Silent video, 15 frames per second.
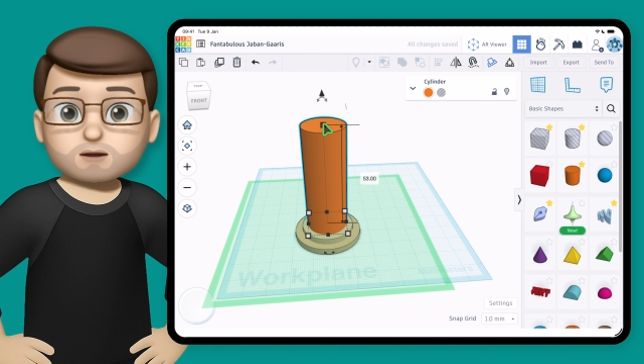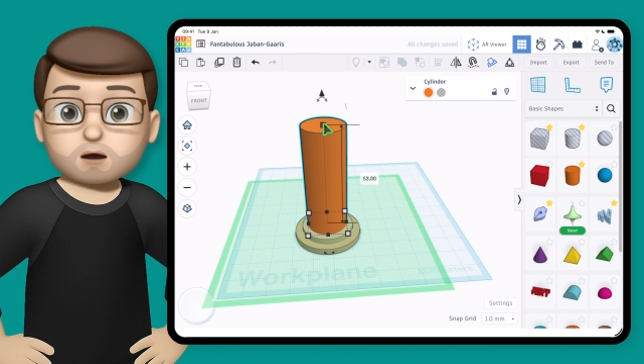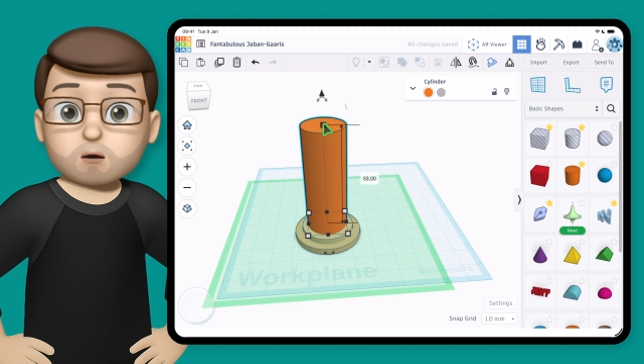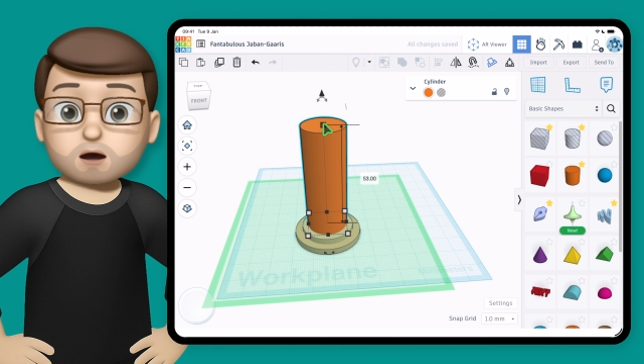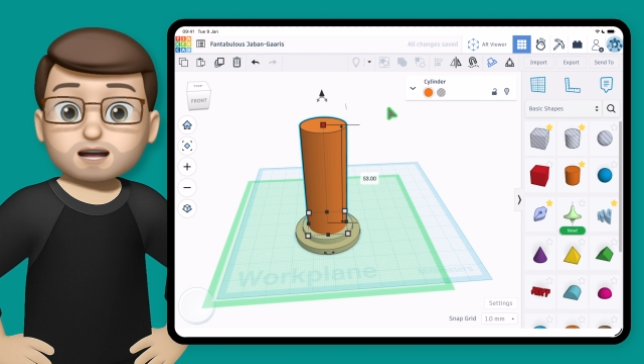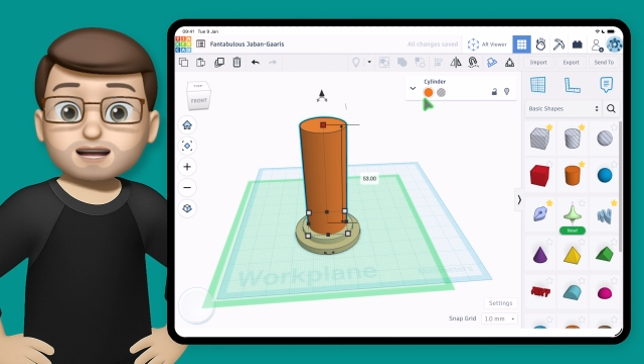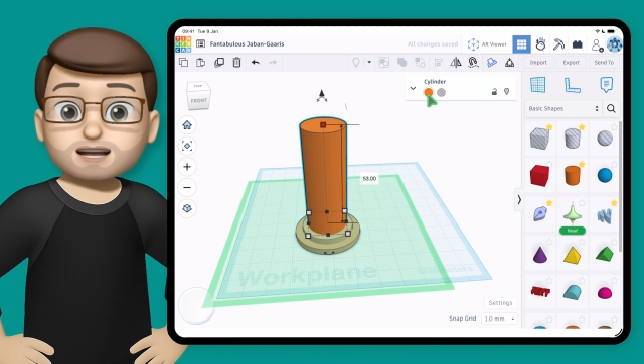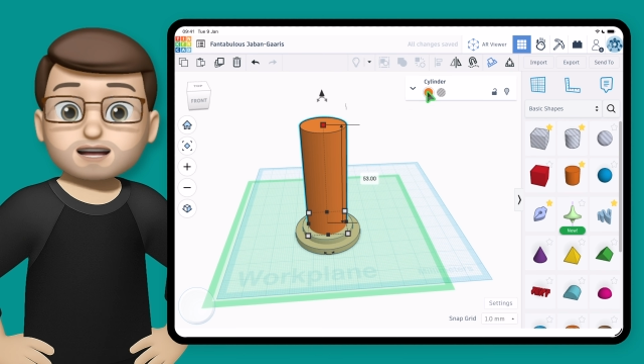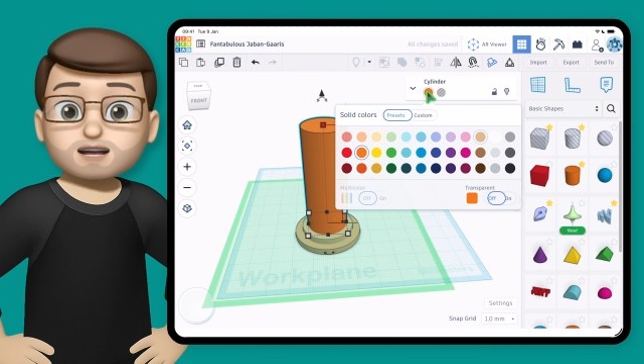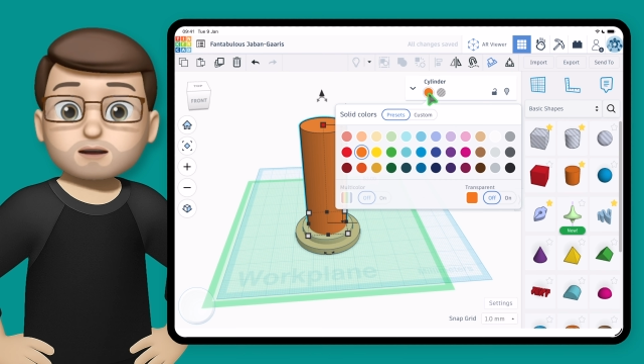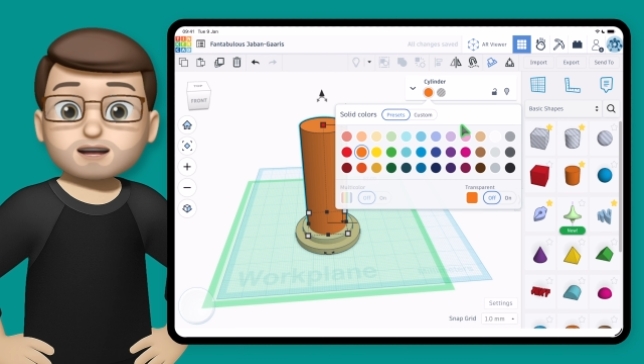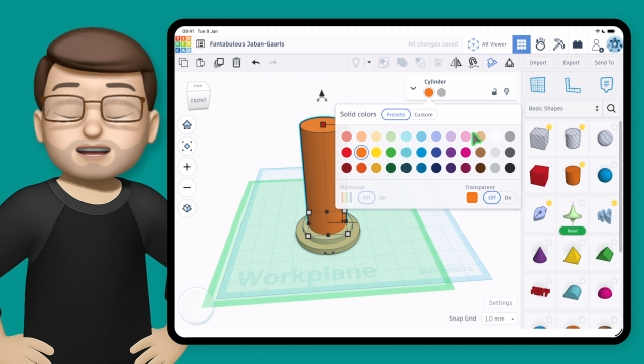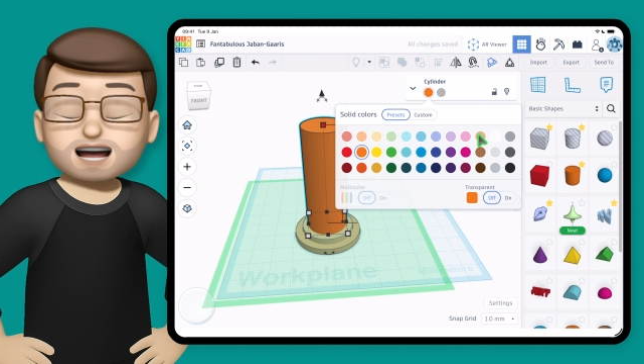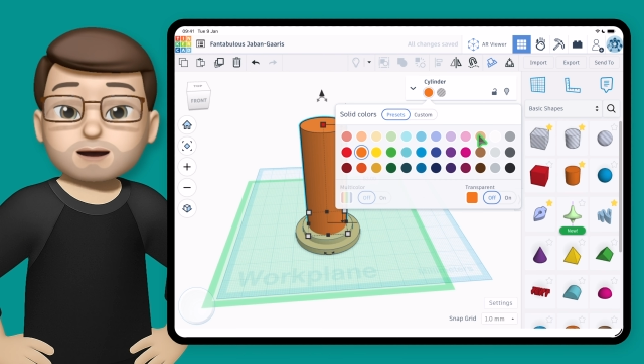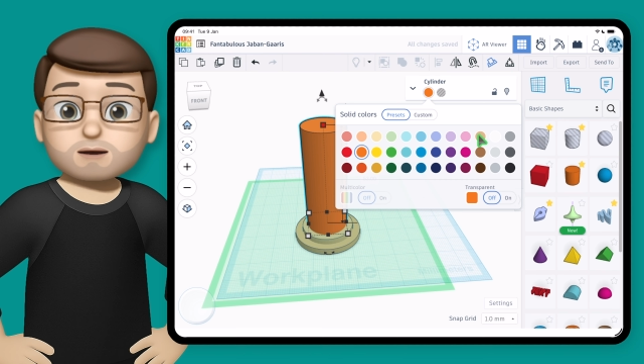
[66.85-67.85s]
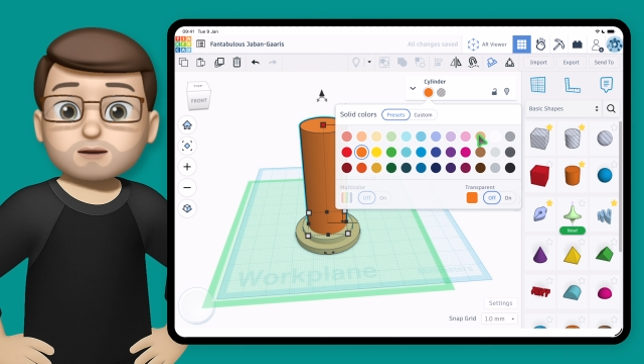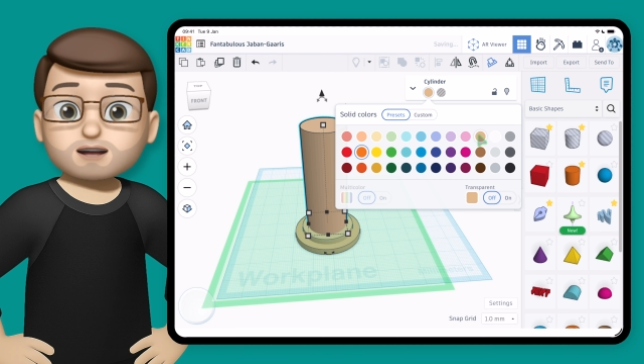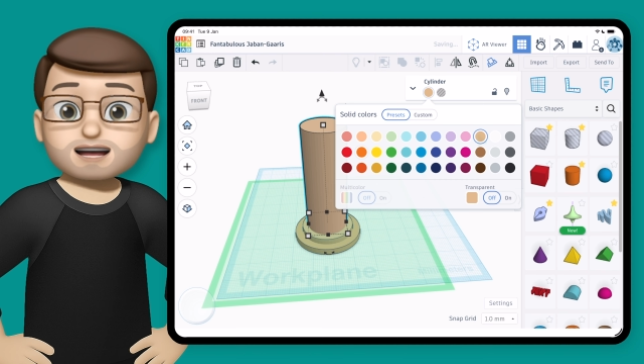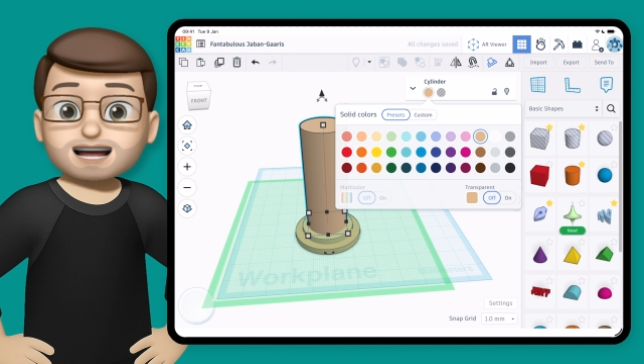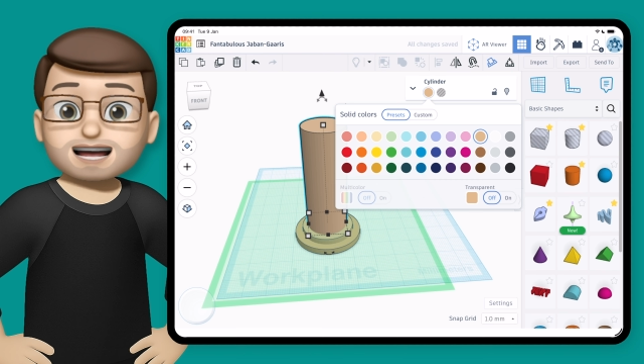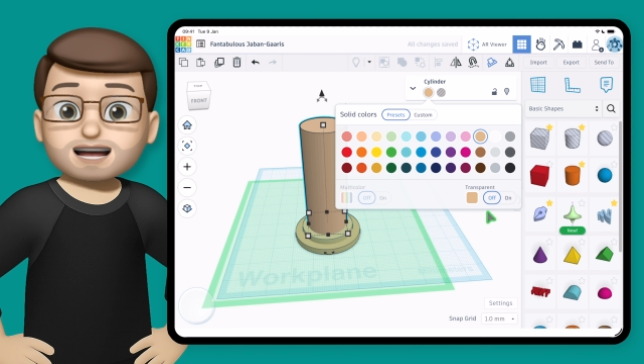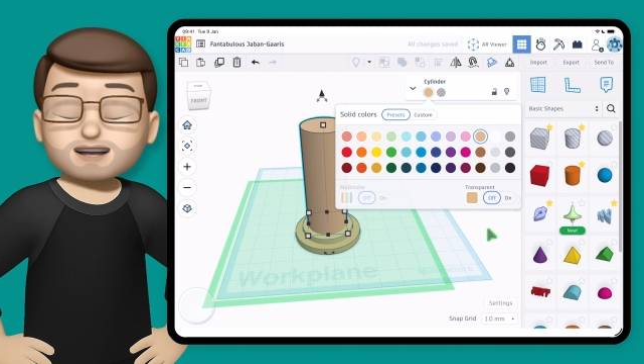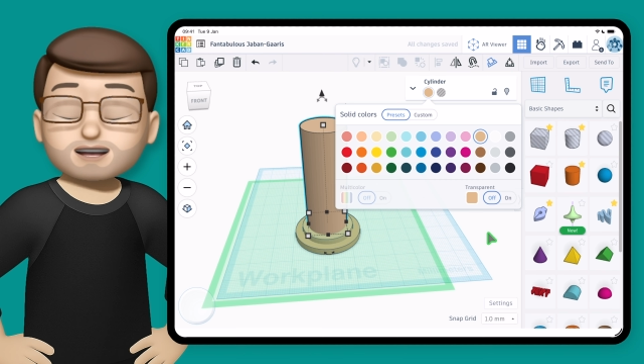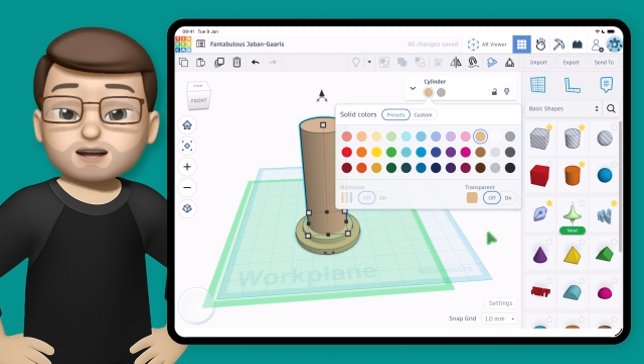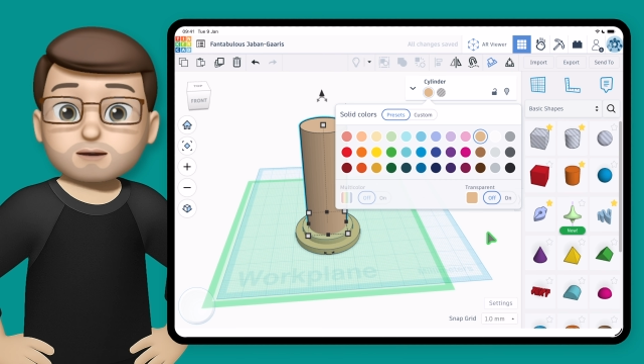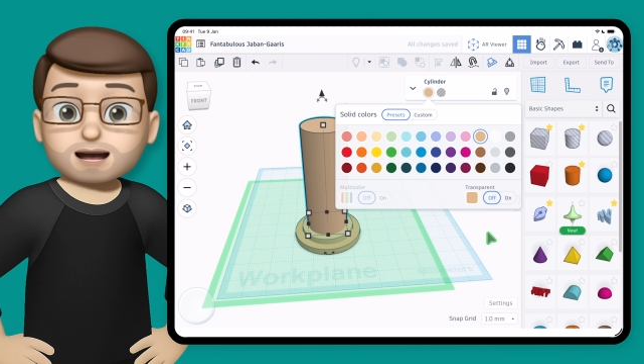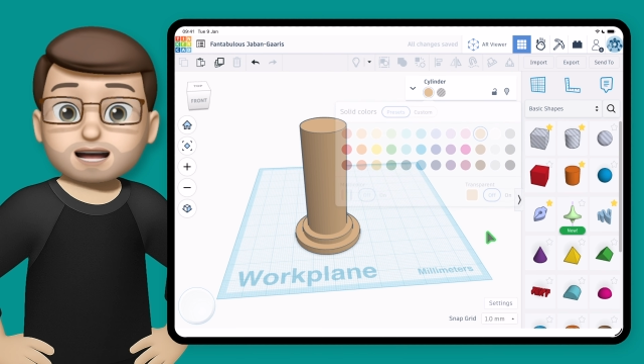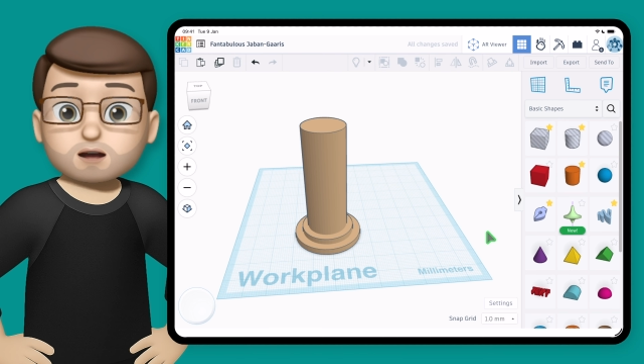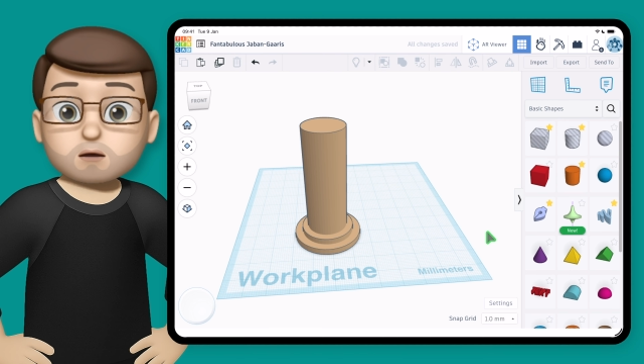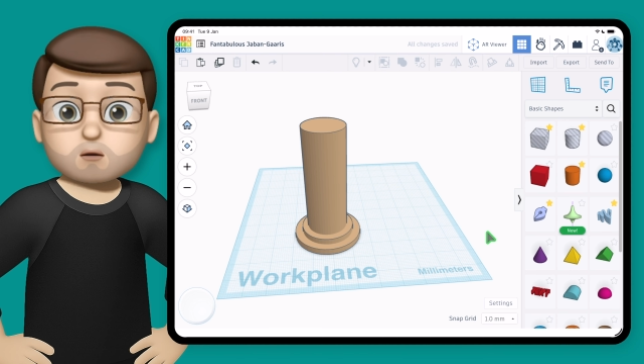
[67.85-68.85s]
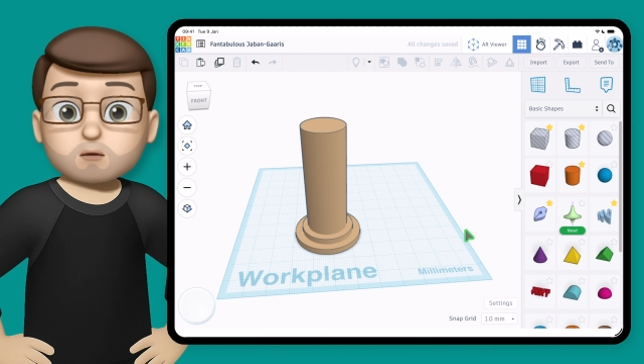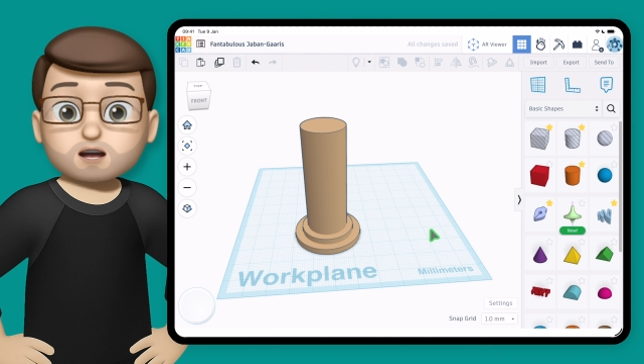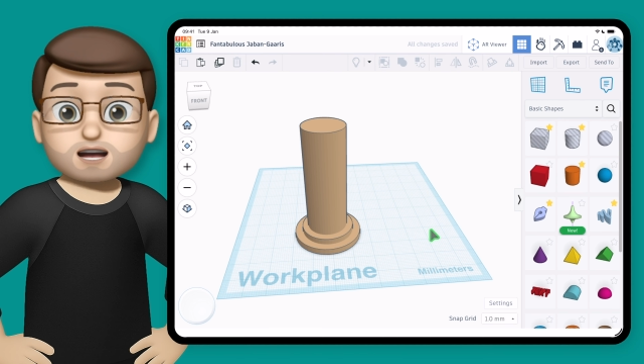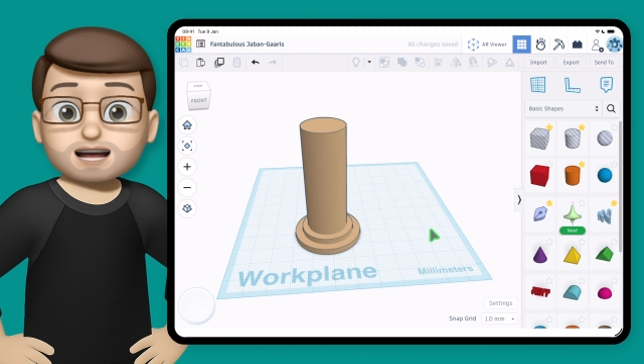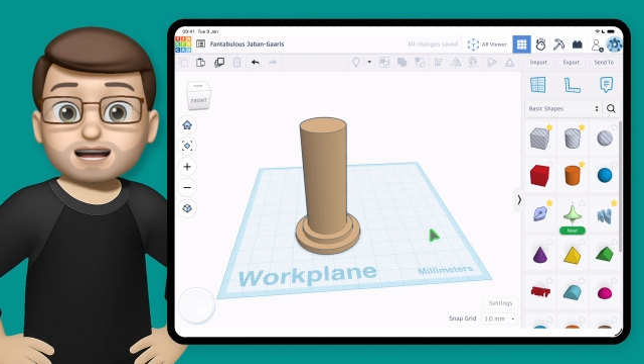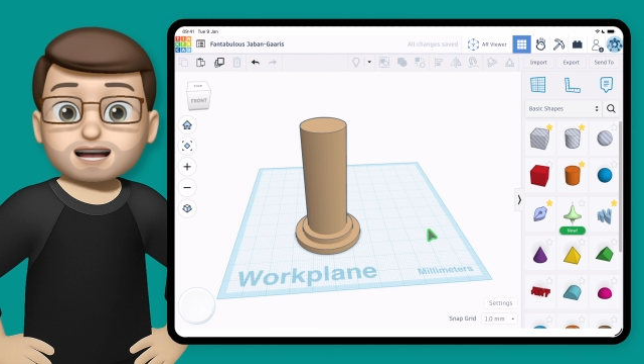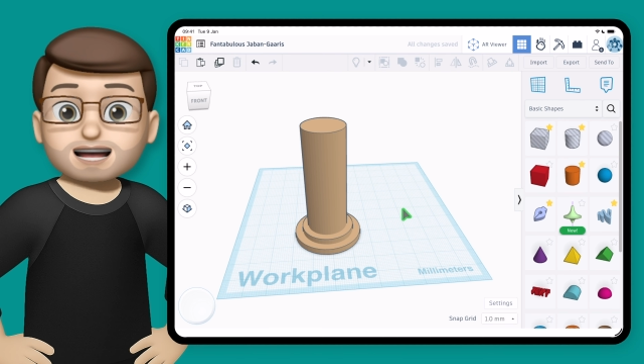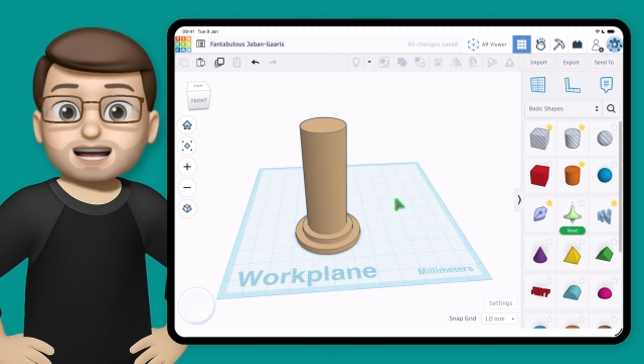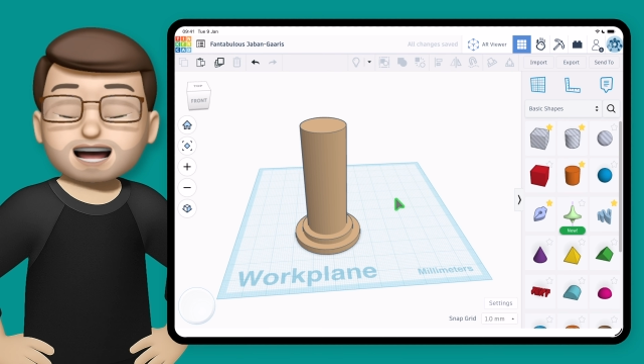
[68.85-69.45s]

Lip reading: All I need to do is tap onto each of them in order,